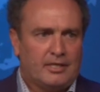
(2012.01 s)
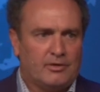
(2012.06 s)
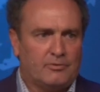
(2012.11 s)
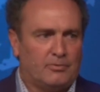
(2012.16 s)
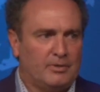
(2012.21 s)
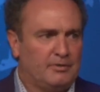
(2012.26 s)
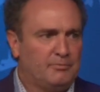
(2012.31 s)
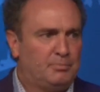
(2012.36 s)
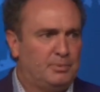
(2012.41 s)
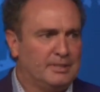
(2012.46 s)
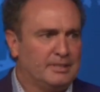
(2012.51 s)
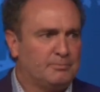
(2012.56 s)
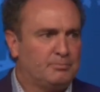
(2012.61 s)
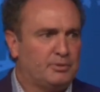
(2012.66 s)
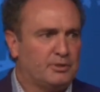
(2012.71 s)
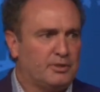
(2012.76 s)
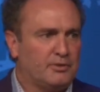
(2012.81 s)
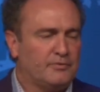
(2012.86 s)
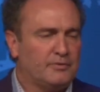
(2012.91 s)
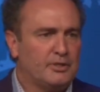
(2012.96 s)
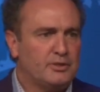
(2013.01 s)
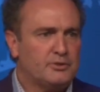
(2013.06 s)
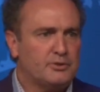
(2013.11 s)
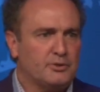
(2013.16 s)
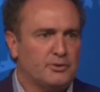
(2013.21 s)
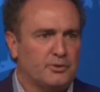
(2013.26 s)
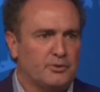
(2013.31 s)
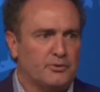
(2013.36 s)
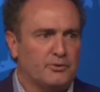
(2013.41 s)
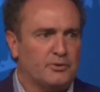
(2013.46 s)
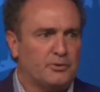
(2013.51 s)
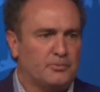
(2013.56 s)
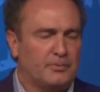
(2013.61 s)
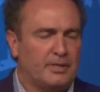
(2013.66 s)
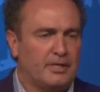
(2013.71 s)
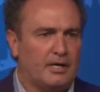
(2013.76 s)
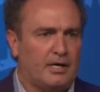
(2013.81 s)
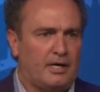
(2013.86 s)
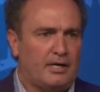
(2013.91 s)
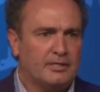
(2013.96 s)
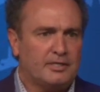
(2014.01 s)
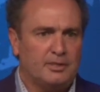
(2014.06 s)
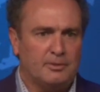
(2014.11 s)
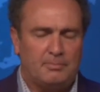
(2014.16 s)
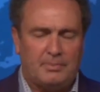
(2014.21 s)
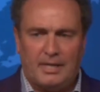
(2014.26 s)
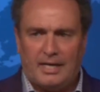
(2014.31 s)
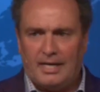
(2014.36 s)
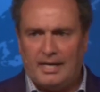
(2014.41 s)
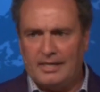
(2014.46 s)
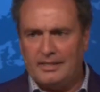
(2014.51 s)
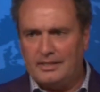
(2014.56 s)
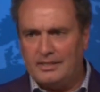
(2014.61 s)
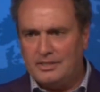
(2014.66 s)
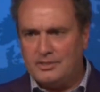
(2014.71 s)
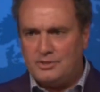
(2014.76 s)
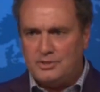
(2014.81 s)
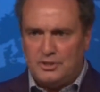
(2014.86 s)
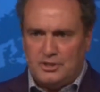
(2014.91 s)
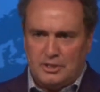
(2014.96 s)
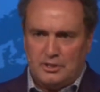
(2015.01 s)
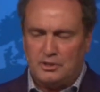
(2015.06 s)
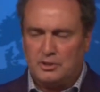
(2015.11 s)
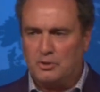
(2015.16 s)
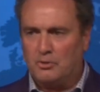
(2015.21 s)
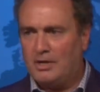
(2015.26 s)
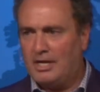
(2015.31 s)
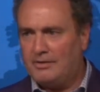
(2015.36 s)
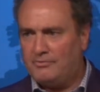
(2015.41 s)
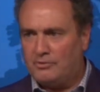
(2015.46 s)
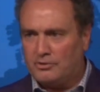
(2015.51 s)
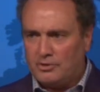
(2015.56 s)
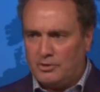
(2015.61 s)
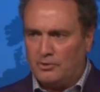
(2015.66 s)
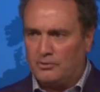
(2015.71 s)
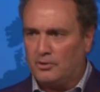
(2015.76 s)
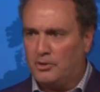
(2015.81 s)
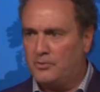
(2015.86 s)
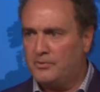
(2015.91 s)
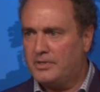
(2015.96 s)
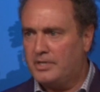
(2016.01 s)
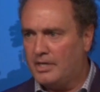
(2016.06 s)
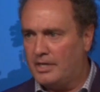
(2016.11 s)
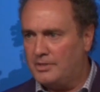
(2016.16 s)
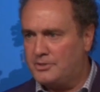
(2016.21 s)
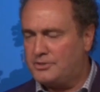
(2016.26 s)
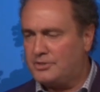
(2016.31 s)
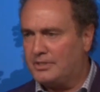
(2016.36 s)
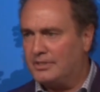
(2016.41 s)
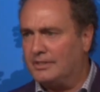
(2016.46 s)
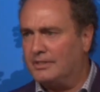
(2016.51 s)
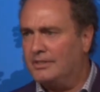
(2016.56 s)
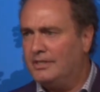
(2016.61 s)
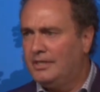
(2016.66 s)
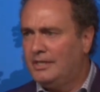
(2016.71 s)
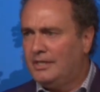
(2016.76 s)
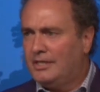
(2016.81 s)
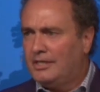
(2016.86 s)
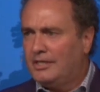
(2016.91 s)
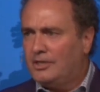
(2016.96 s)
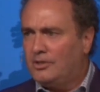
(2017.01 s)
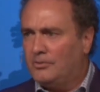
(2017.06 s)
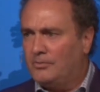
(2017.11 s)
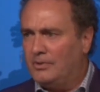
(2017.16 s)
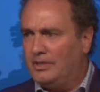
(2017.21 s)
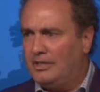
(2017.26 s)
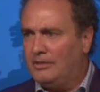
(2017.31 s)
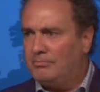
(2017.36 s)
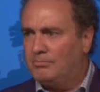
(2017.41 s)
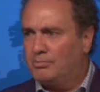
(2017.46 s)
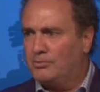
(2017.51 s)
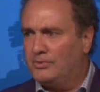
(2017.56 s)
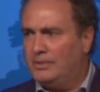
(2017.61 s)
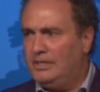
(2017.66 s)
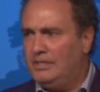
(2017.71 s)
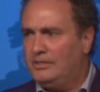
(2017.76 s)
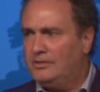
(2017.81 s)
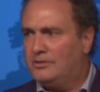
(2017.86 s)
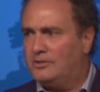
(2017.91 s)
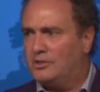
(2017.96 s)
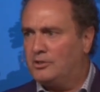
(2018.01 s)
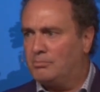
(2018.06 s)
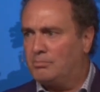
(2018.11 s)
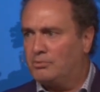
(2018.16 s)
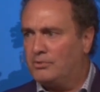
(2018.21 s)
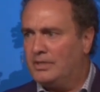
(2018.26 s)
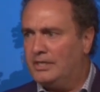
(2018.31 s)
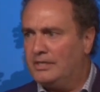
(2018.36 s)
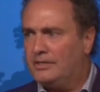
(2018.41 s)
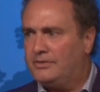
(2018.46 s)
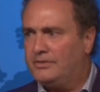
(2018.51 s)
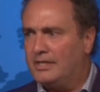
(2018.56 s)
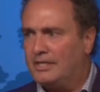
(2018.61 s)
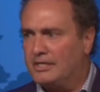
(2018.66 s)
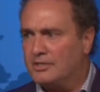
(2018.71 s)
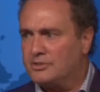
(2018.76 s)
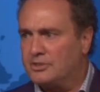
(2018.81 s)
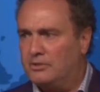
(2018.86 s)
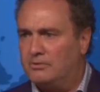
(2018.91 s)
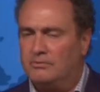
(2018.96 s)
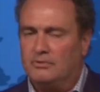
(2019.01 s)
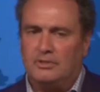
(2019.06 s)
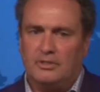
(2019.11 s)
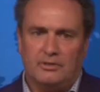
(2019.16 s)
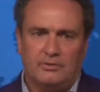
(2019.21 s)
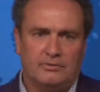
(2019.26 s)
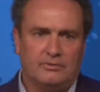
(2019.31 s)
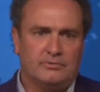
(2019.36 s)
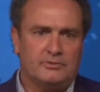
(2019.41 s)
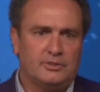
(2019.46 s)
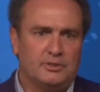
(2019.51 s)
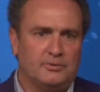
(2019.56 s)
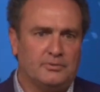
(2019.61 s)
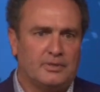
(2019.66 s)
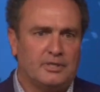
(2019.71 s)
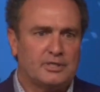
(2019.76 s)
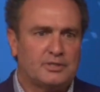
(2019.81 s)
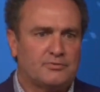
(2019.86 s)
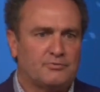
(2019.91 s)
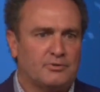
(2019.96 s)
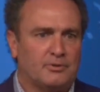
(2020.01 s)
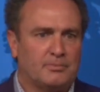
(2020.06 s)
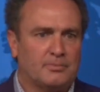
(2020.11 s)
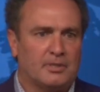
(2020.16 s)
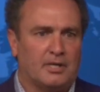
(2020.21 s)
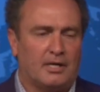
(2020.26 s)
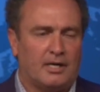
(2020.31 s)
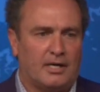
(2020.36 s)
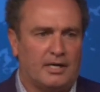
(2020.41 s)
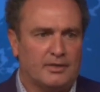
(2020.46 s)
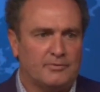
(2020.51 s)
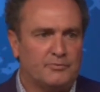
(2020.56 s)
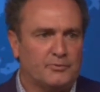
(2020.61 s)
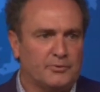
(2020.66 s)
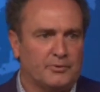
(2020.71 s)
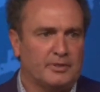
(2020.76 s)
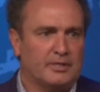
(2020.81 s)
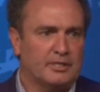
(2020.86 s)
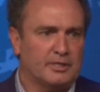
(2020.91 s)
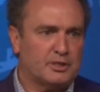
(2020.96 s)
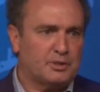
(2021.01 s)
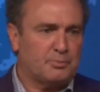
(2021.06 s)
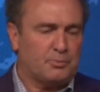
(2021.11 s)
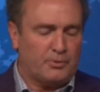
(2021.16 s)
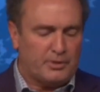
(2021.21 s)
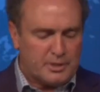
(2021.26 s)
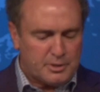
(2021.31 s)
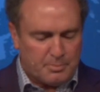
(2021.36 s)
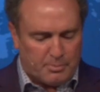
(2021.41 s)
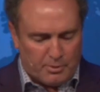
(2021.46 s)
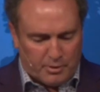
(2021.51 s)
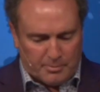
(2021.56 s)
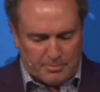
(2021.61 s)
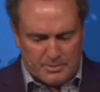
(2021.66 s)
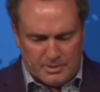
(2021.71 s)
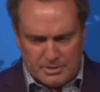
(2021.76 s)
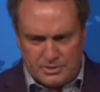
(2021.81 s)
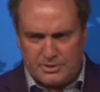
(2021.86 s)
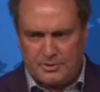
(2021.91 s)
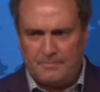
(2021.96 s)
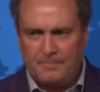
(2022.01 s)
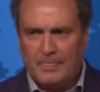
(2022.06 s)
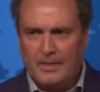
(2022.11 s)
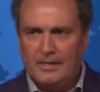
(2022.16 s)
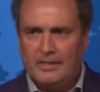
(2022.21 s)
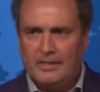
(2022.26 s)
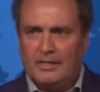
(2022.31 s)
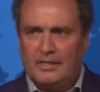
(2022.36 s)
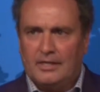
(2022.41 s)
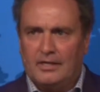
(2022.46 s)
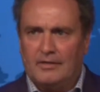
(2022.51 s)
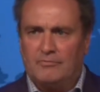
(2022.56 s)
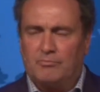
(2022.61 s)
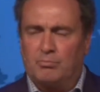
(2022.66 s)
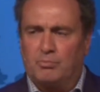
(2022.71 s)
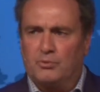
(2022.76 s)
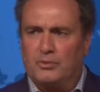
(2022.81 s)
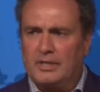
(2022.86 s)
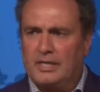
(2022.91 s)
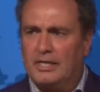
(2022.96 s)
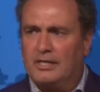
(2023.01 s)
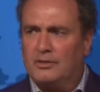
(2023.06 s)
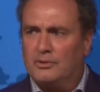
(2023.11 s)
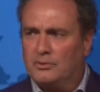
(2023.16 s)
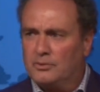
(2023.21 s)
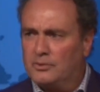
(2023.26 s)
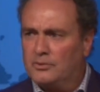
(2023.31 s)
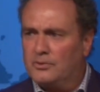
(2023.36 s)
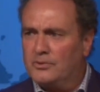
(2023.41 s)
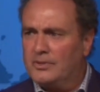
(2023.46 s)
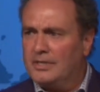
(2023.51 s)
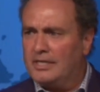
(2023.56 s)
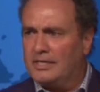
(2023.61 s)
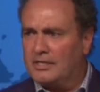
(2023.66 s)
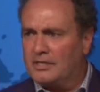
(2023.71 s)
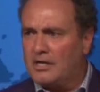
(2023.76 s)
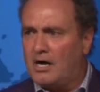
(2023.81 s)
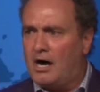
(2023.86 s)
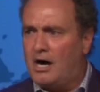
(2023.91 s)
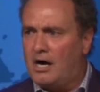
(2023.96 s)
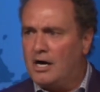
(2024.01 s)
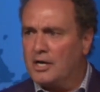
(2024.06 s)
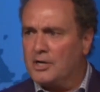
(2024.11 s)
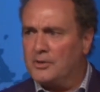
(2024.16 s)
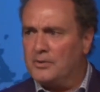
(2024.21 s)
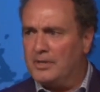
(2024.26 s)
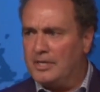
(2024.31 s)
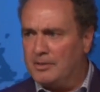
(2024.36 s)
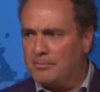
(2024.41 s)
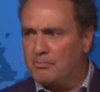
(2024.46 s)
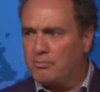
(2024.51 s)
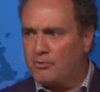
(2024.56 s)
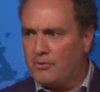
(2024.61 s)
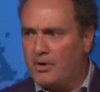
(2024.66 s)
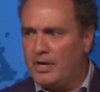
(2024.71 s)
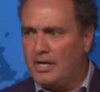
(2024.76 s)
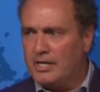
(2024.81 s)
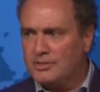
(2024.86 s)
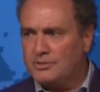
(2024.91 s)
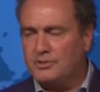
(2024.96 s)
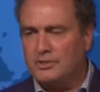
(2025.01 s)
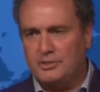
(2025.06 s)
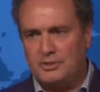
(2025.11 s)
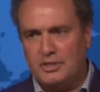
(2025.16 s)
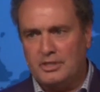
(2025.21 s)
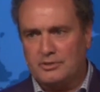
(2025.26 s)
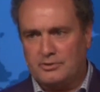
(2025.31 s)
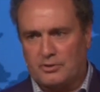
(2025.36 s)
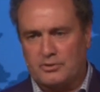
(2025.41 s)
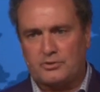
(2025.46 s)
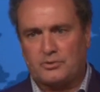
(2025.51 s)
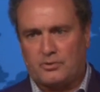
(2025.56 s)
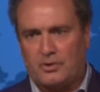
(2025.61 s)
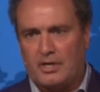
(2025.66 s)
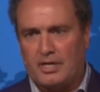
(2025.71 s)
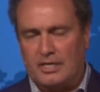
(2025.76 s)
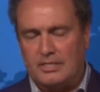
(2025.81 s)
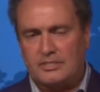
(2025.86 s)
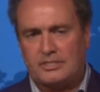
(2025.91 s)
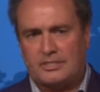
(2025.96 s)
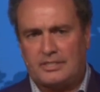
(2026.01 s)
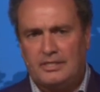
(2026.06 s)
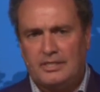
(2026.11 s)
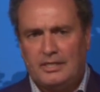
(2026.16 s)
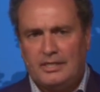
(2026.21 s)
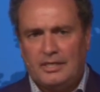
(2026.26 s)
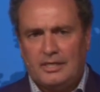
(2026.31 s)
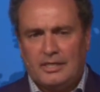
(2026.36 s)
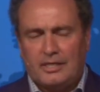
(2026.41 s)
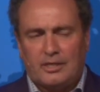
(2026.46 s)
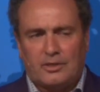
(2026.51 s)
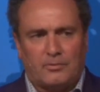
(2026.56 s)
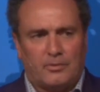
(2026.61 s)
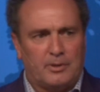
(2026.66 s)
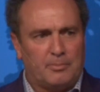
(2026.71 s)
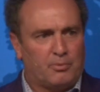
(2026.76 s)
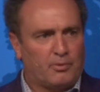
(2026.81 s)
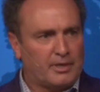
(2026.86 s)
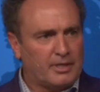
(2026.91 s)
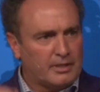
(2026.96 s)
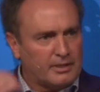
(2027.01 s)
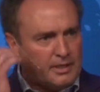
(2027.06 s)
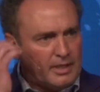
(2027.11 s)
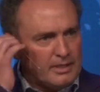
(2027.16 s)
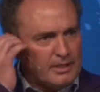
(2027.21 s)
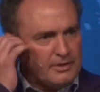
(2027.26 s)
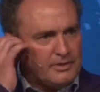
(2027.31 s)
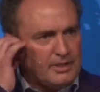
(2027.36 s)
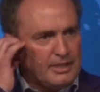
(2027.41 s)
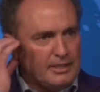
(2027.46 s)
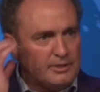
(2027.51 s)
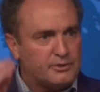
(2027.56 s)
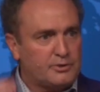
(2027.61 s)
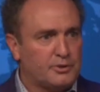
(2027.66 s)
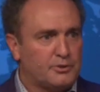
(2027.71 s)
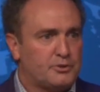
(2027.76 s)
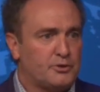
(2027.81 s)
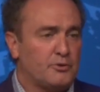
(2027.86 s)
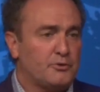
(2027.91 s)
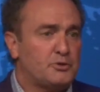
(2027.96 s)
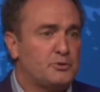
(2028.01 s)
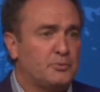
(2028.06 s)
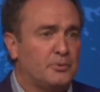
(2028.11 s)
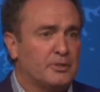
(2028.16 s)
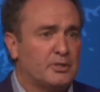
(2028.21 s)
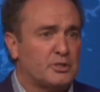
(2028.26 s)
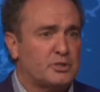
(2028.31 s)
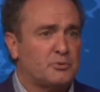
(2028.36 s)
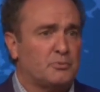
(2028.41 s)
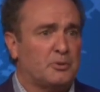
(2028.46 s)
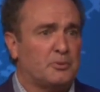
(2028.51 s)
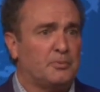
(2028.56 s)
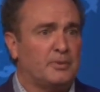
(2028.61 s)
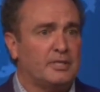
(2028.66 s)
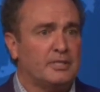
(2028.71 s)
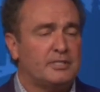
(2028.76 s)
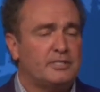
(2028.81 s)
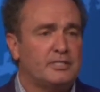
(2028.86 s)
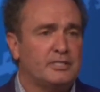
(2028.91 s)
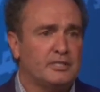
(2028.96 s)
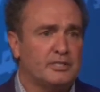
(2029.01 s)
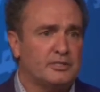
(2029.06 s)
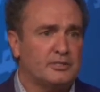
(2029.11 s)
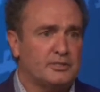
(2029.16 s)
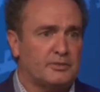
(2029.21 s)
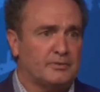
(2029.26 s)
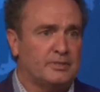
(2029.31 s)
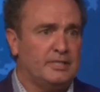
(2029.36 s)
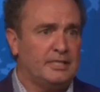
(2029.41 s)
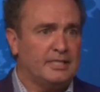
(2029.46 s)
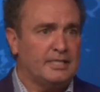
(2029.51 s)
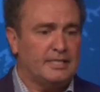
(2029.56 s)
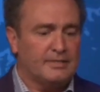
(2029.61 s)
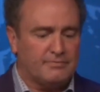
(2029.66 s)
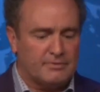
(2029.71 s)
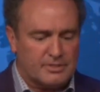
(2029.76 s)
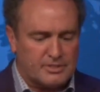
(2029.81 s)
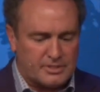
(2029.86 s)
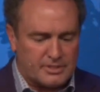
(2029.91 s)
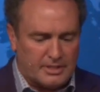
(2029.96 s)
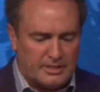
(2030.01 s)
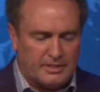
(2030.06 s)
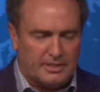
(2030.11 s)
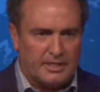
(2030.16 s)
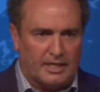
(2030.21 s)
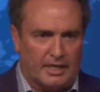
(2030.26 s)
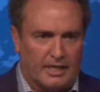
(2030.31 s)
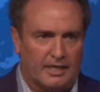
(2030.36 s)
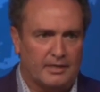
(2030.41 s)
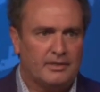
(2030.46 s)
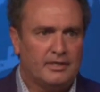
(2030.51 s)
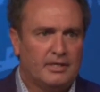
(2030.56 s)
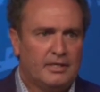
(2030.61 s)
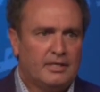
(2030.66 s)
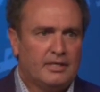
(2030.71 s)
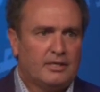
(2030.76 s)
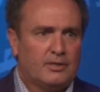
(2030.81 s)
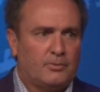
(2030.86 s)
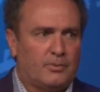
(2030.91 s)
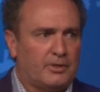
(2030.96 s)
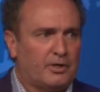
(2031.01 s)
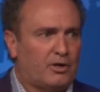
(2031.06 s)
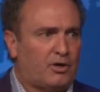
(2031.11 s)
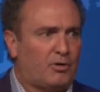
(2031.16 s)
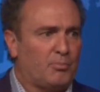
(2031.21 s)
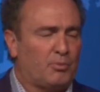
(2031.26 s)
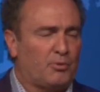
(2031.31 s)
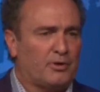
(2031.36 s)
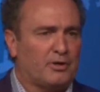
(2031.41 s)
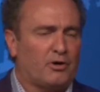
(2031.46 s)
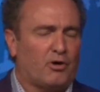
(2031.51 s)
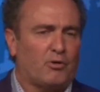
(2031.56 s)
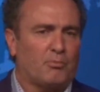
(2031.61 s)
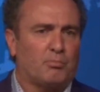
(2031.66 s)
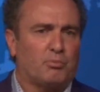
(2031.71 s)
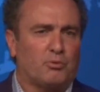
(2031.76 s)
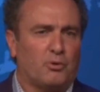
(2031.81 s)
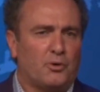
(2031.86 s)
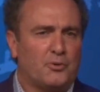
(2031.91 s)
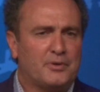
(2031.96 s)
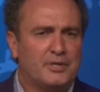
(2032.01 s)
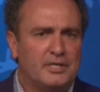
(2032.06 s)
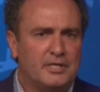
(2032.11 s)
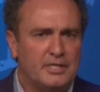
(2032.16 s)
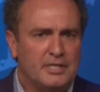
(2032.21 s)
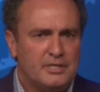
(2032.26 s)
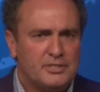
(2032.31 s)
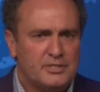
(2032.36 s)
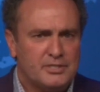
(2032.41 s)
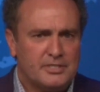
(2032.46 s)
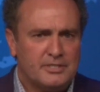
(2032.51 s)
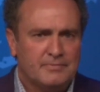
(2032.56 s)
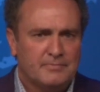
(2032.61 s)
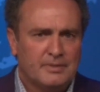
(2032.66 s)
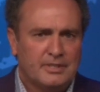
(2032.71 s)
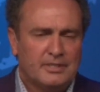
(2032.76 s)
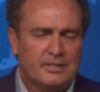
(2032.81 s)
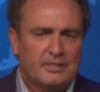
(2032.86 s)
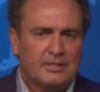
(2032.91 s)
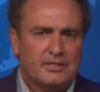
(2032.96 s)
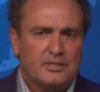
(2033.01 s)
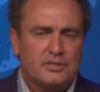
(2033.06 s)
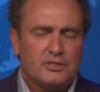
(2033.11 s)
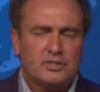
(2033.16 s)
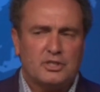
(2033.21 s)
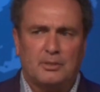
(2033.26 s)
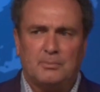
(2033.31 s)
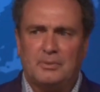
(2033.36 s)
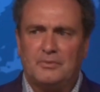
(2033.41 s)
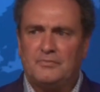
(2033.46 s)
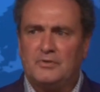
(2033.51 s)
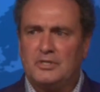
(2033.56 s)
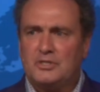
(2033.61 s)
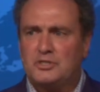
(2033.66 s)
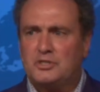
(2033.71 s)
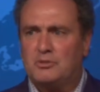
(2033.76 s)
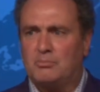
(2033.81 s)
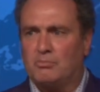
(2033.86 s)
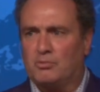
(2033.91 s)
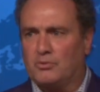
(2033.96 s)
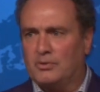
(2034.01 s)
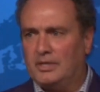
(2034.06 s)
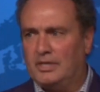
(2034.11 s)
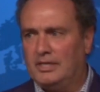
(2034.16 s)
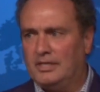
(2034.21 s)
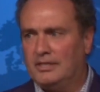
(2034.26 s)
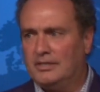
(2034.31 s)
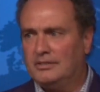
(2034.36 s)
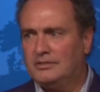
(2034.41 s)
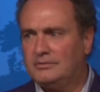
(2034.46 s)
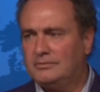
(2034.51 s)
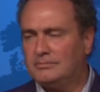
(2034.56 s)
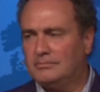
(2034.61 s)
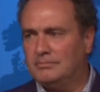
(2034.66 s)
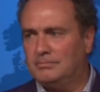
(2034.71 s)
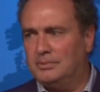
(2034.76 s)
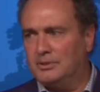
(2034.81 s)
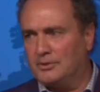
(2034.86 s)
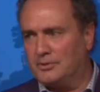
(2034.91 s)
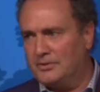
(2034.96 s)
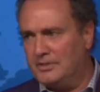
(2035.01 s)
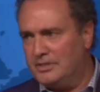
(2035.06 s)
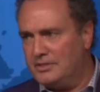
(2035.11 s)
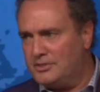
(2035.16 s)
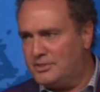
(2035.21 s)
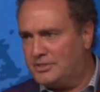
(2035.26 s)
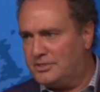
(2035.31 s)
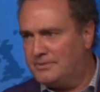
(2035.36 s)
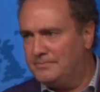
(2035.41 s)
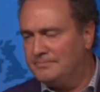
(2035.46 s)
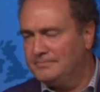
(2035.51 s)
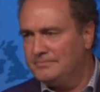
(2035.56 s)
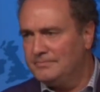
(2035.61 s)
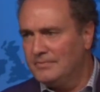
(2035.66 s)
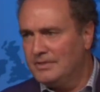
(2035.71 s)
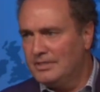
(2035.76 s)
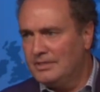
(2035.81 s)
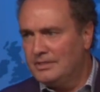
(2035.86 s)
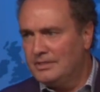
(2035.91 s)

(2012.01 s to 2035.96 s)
And we've been put on this earth. We occupy this geographical location. We breathe the breath that is on loan to us from God for the express purpose of bringing glory and honor and praise to Jesus Christ. We bring a lot of things to church with us when we attend on any given Sunday. We all bring our brokenness. Some of us bring bitterness.